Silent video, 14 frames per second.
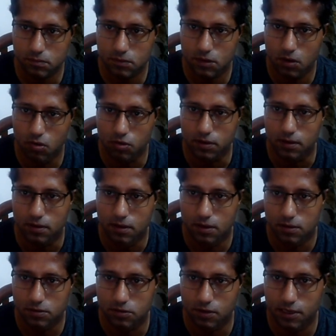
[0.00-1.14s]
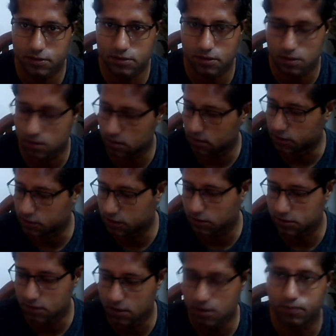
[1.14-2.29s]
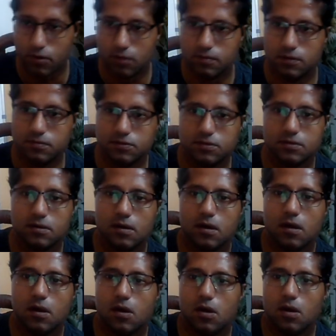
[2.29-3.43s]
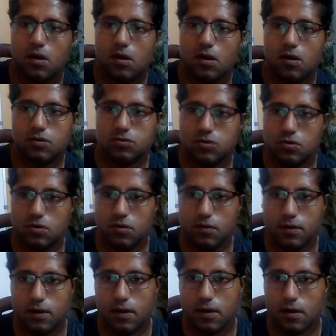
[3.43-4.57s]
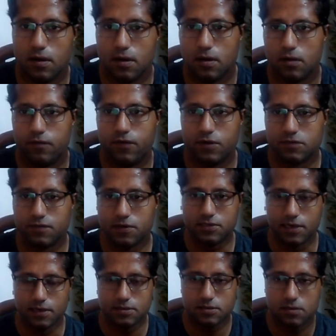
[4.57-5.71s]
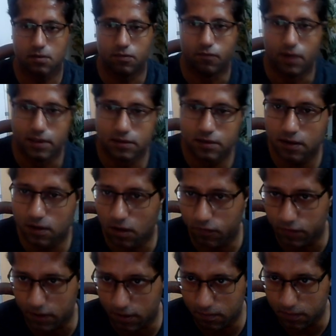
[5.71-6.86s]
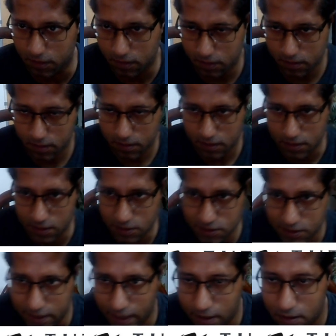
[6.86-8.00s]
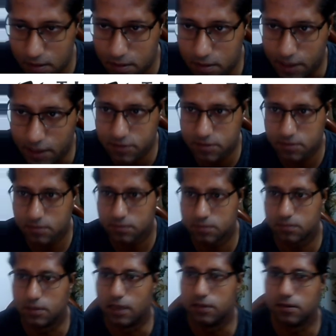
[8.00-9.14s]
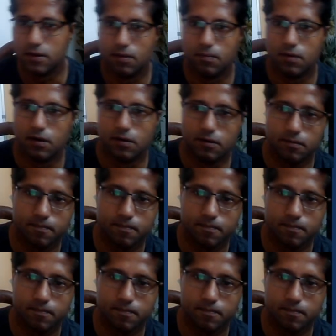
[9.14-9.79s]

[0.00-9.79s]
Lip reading: Okay, so let's discuss the problems. So first one says 1/3 of a number is 10 less than the number.